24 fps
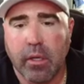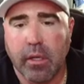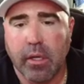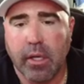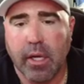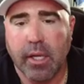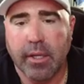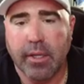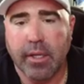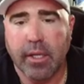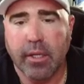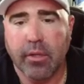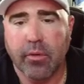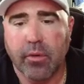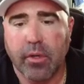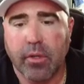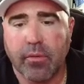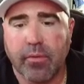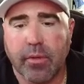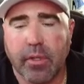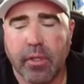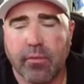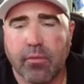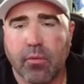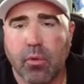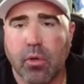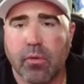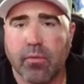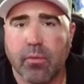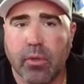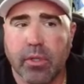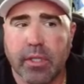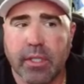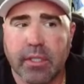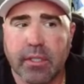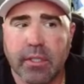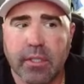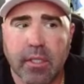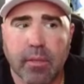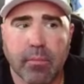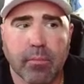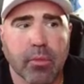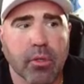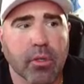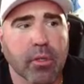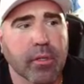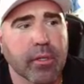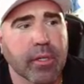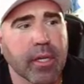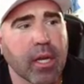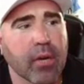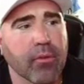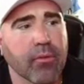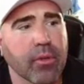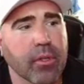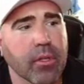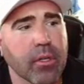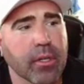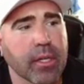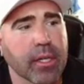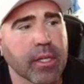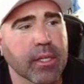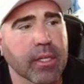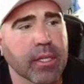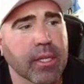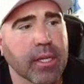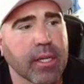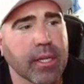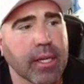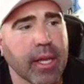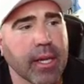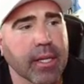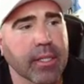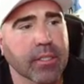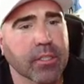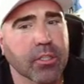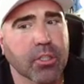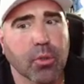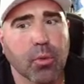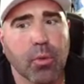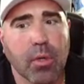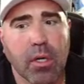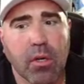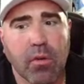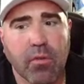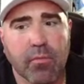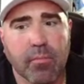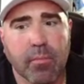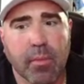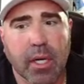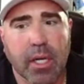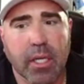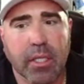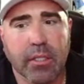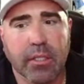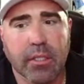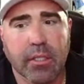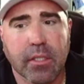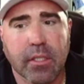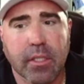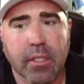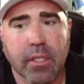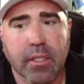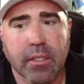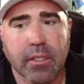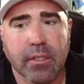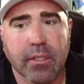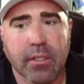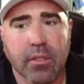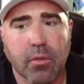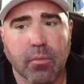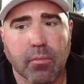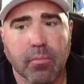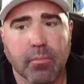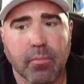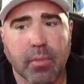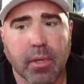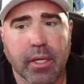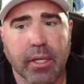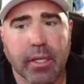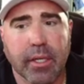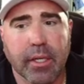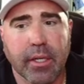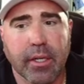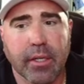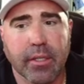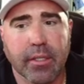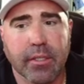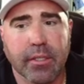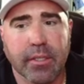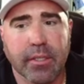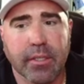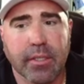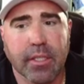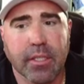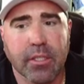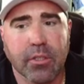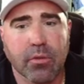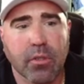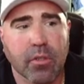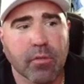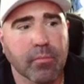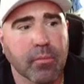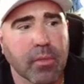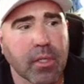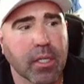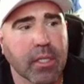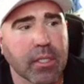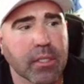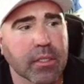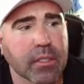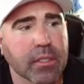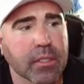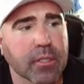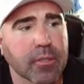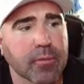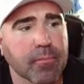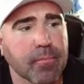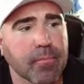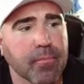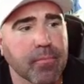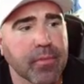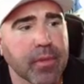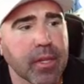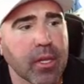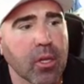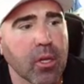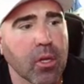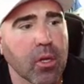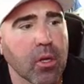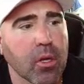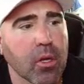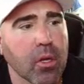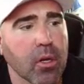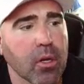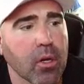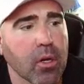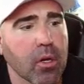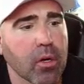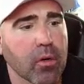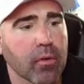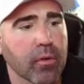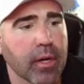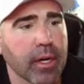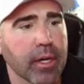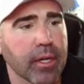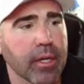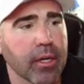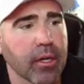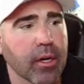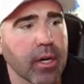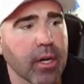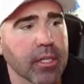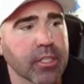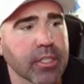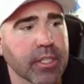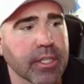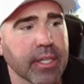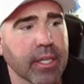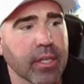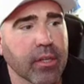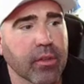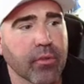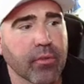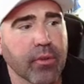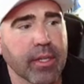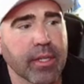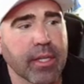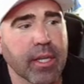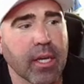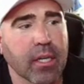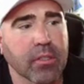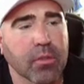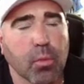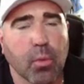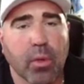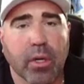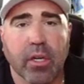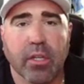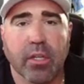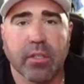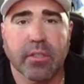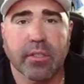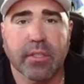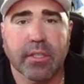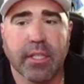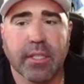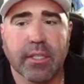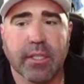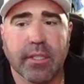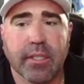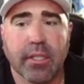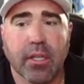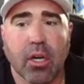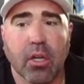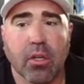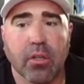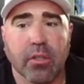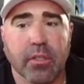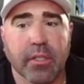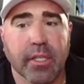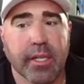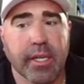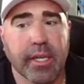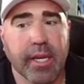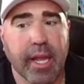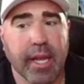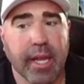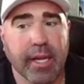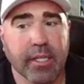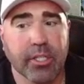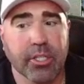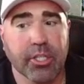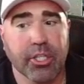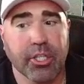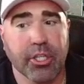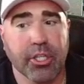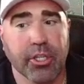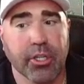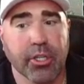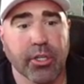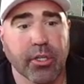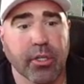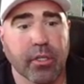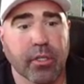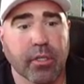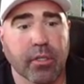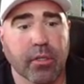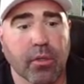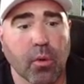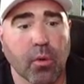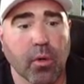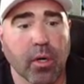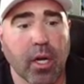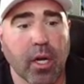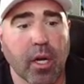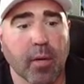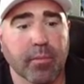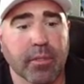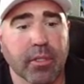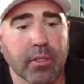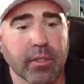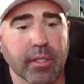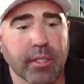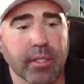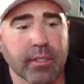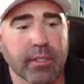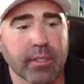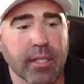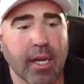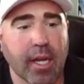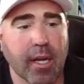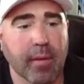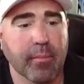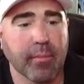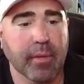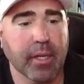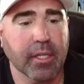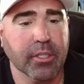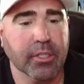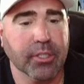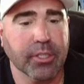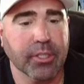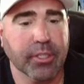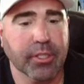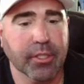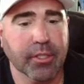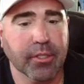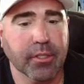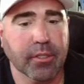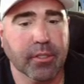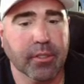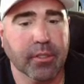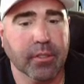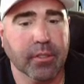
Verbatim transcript: and then three hundred fifty-four dollars for December. Now, if we look at next twelve months, click on this little button here that says next twelve months. Right here, I should get three thousand one hundred sixty dollars next year, or up till this time next year,